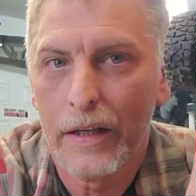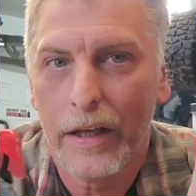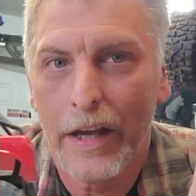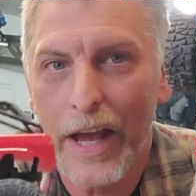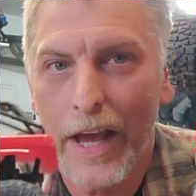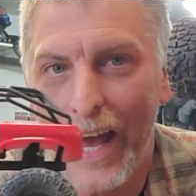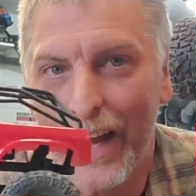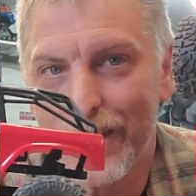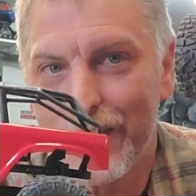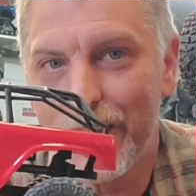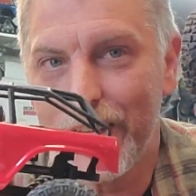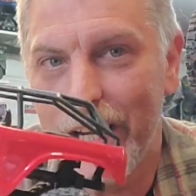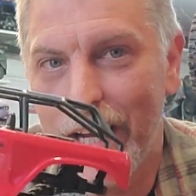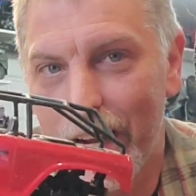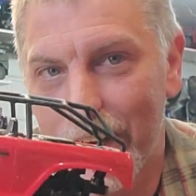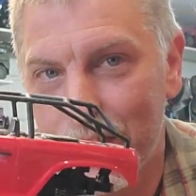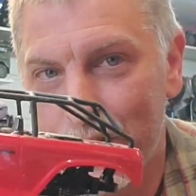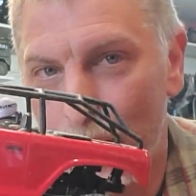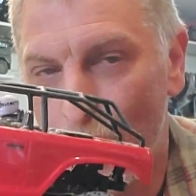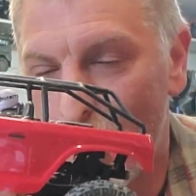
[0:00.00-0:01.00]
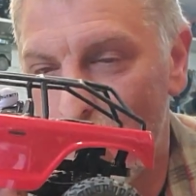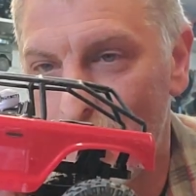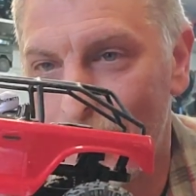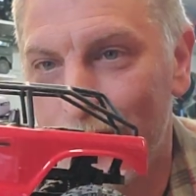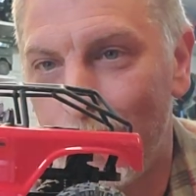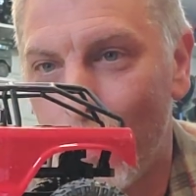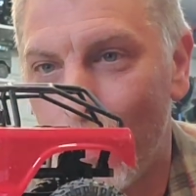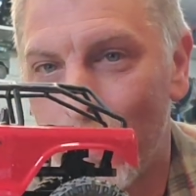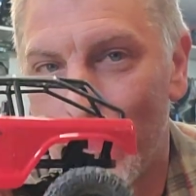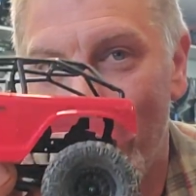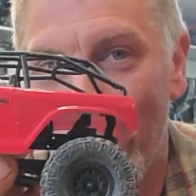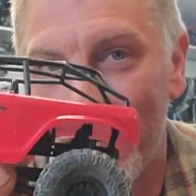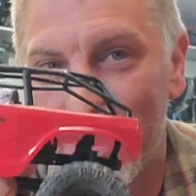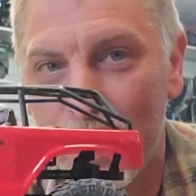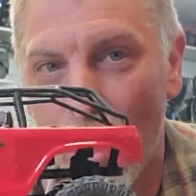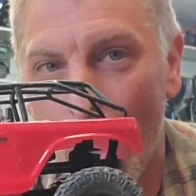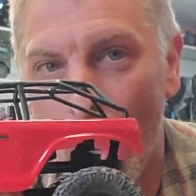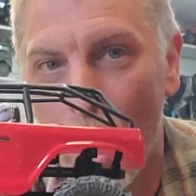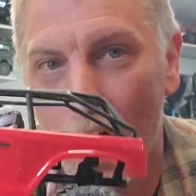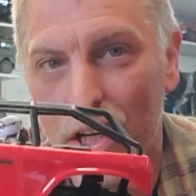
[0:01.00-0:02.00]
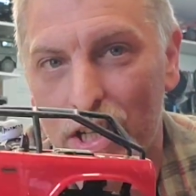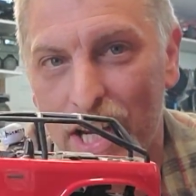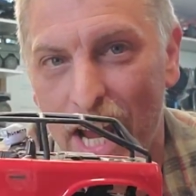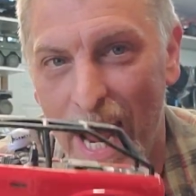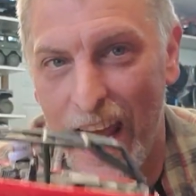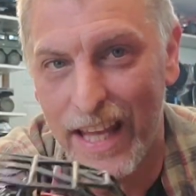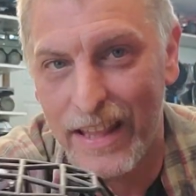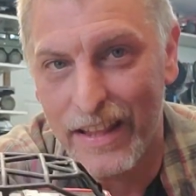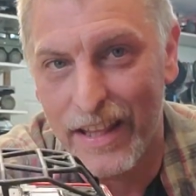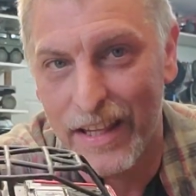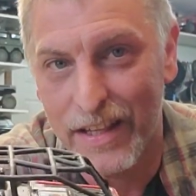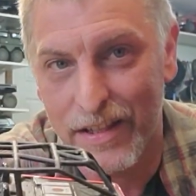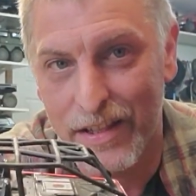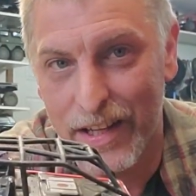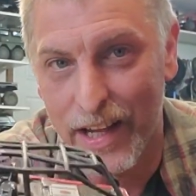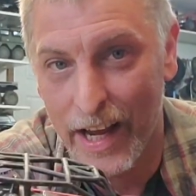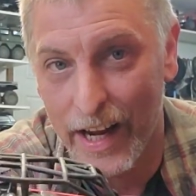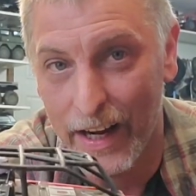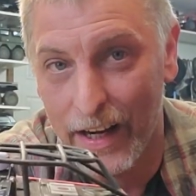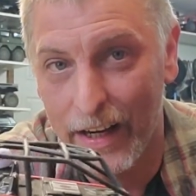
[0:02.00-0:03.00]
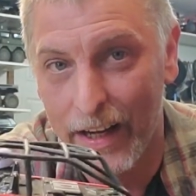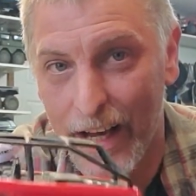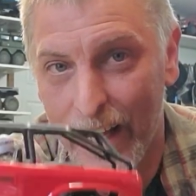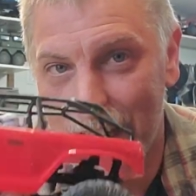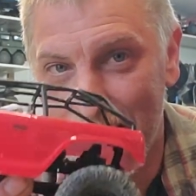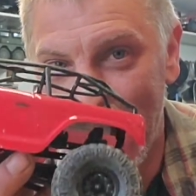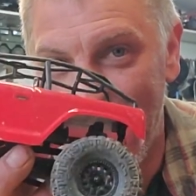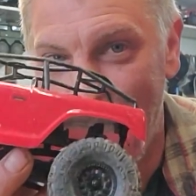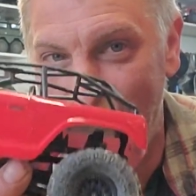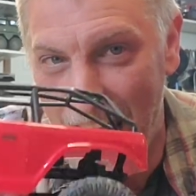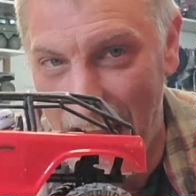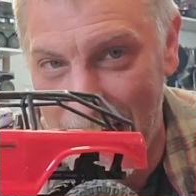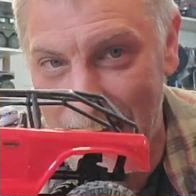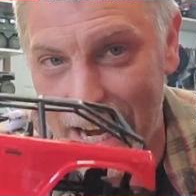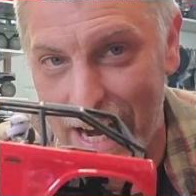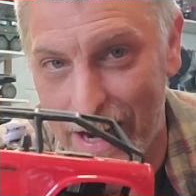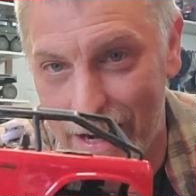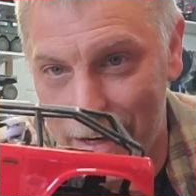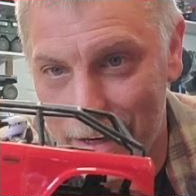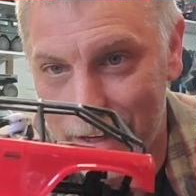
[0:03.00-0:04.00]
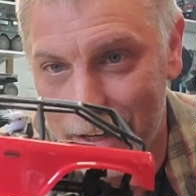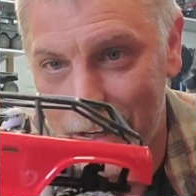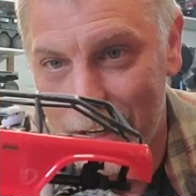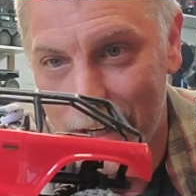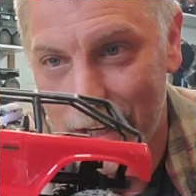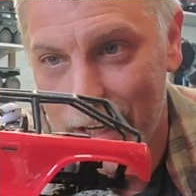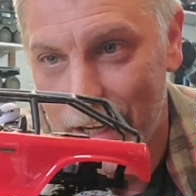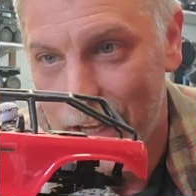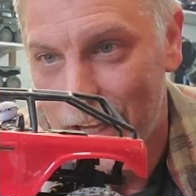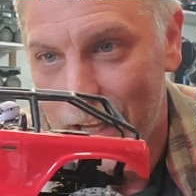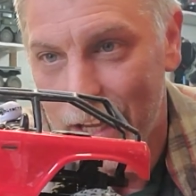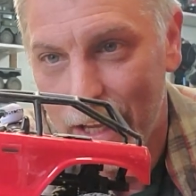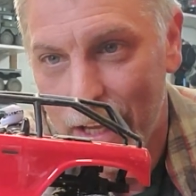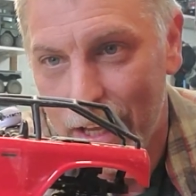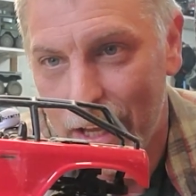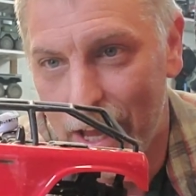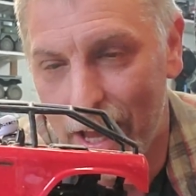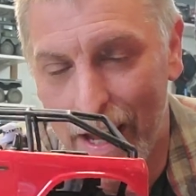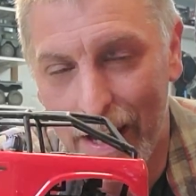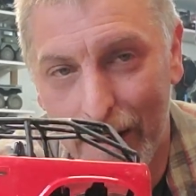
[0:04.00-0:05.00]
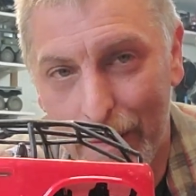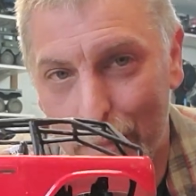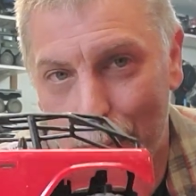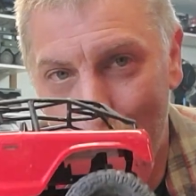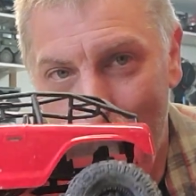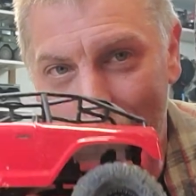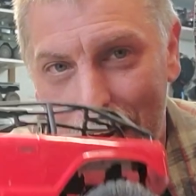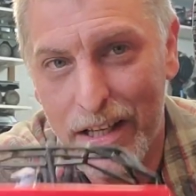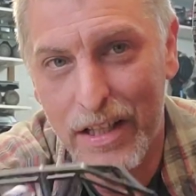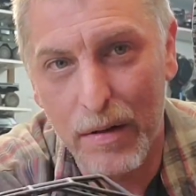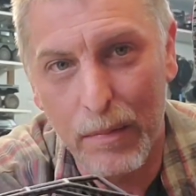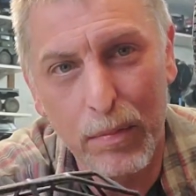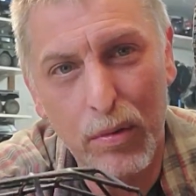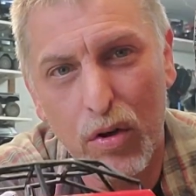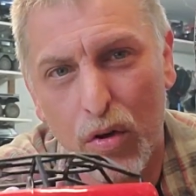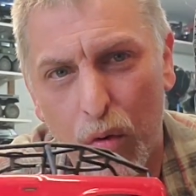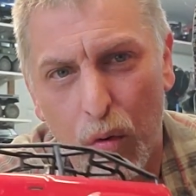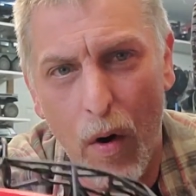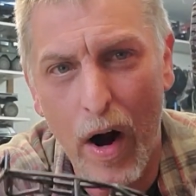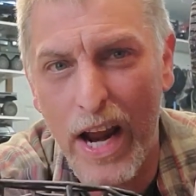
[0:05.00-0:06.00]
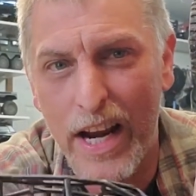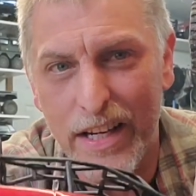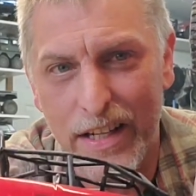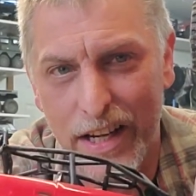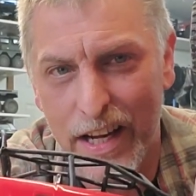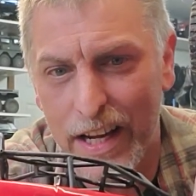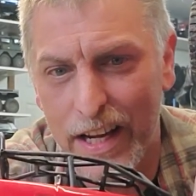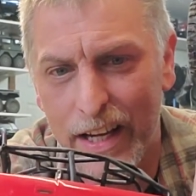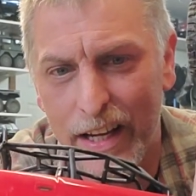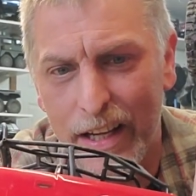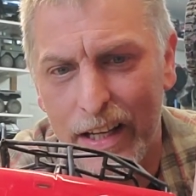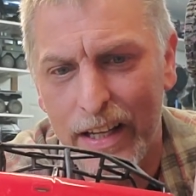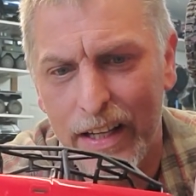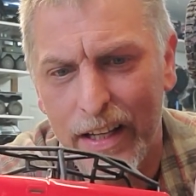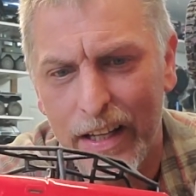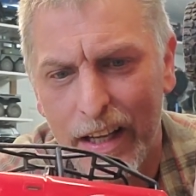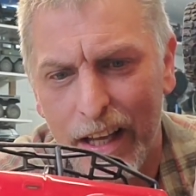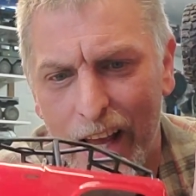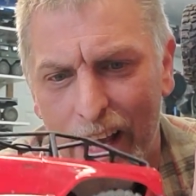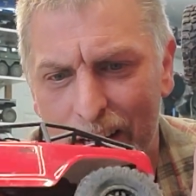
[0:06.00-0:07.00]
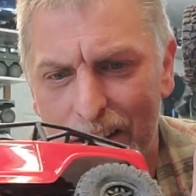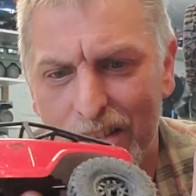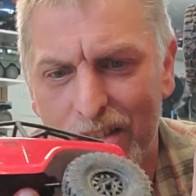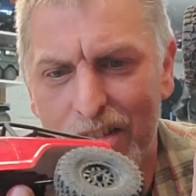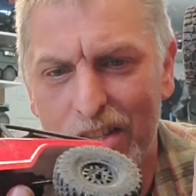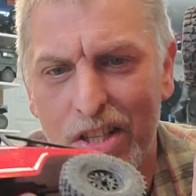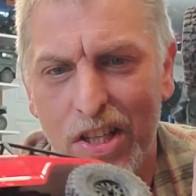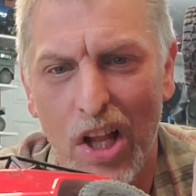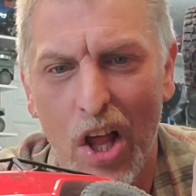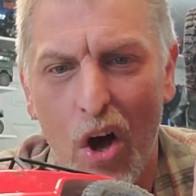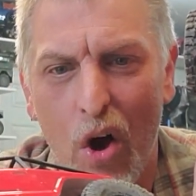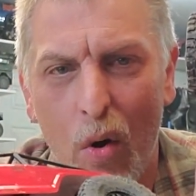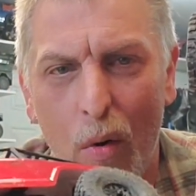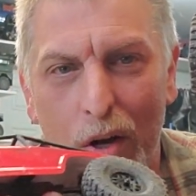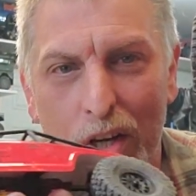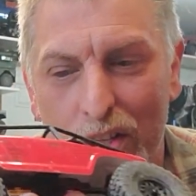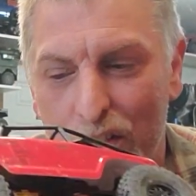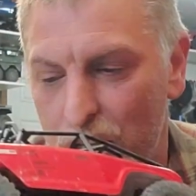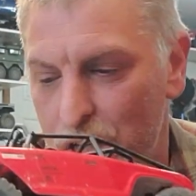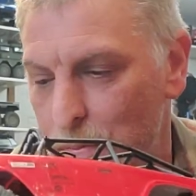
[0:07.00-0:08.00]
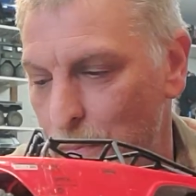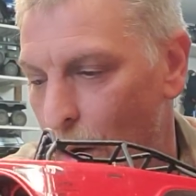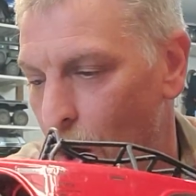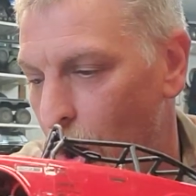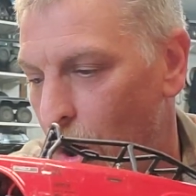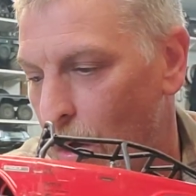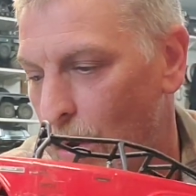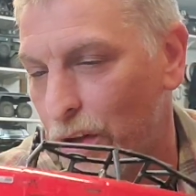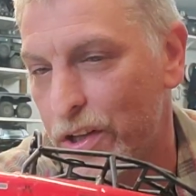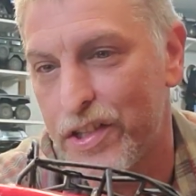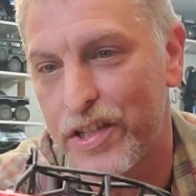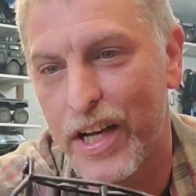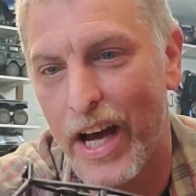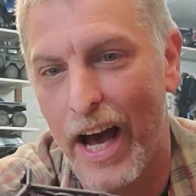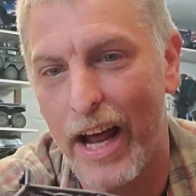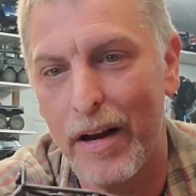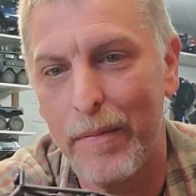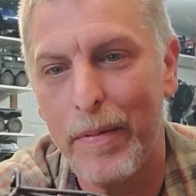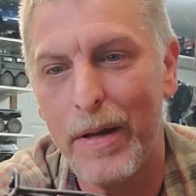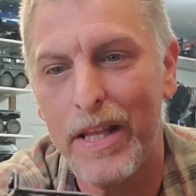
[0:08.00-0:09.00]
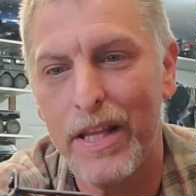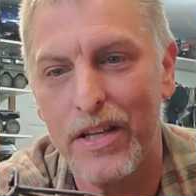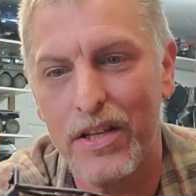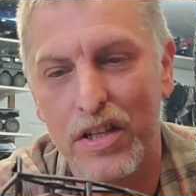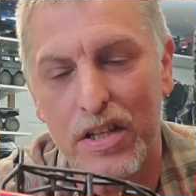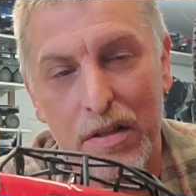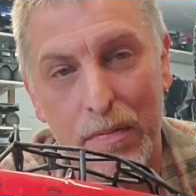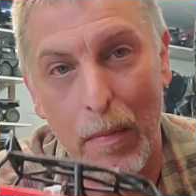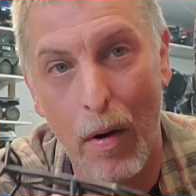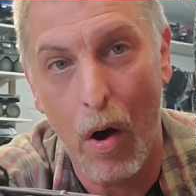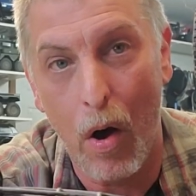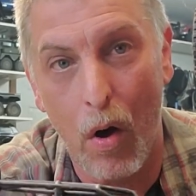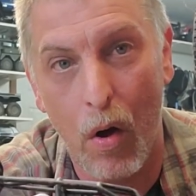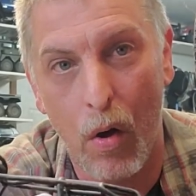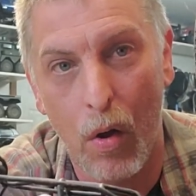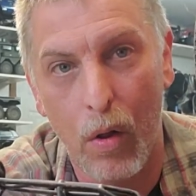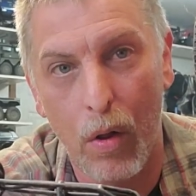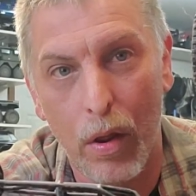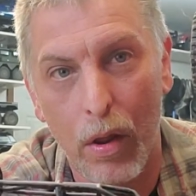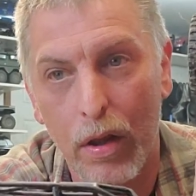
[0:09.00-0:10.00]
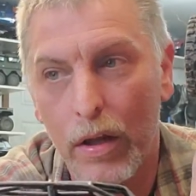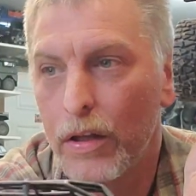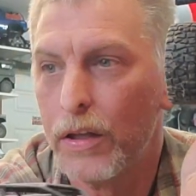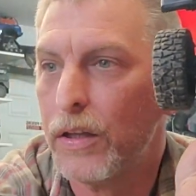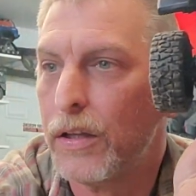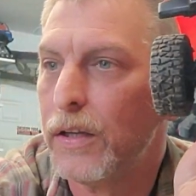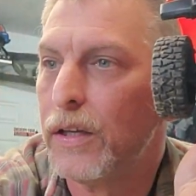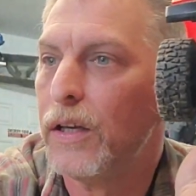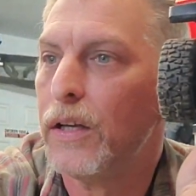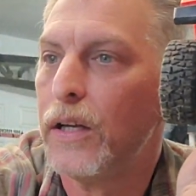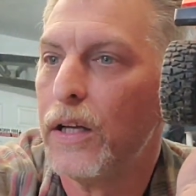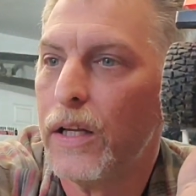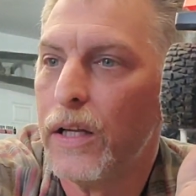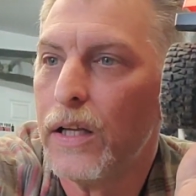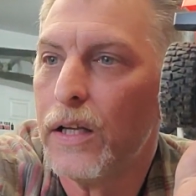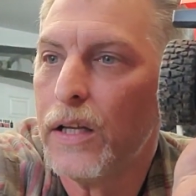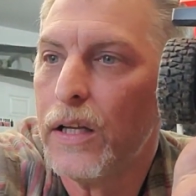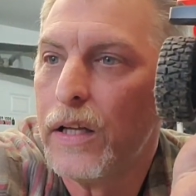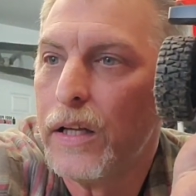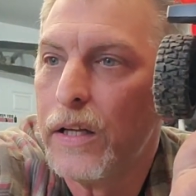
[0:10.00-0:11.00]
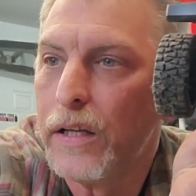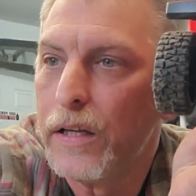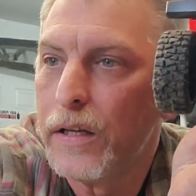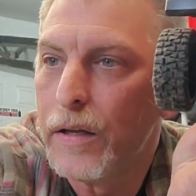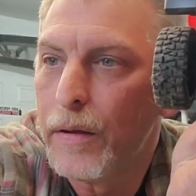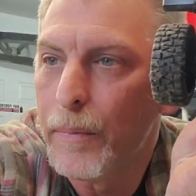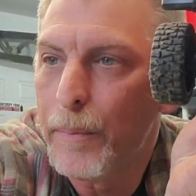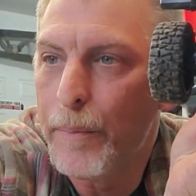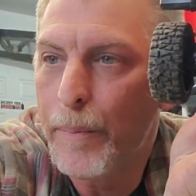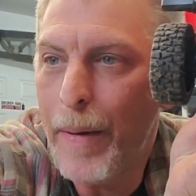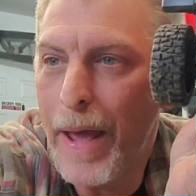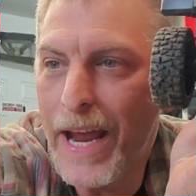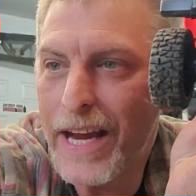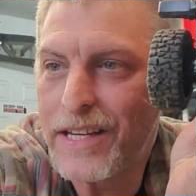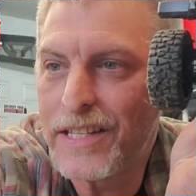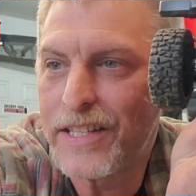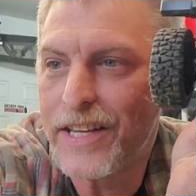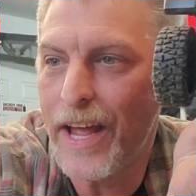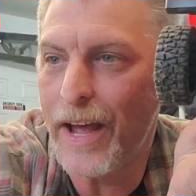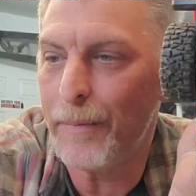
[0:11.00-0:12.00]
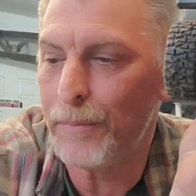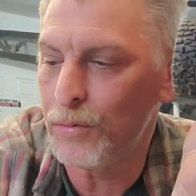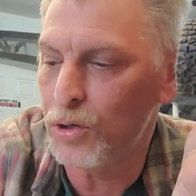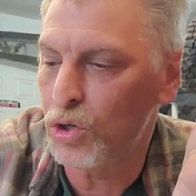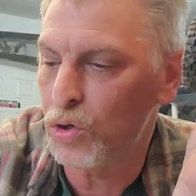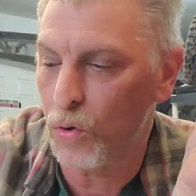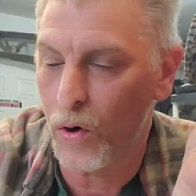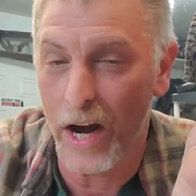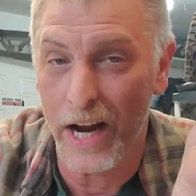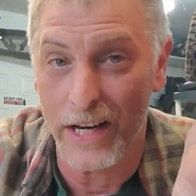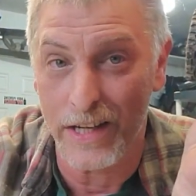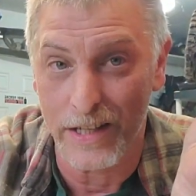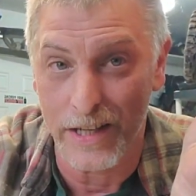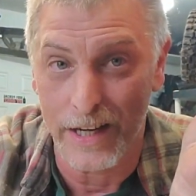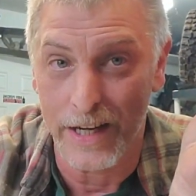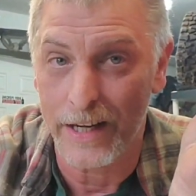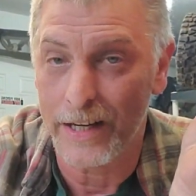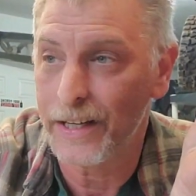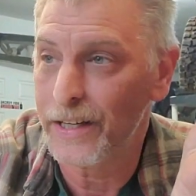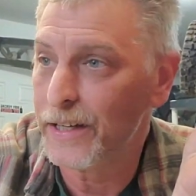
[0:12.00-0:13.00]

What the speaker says: SCX24. My dogs hate this thing. They hate it. It makes them crazy. It's slow and small. It's got to be the small. Makes them crazy.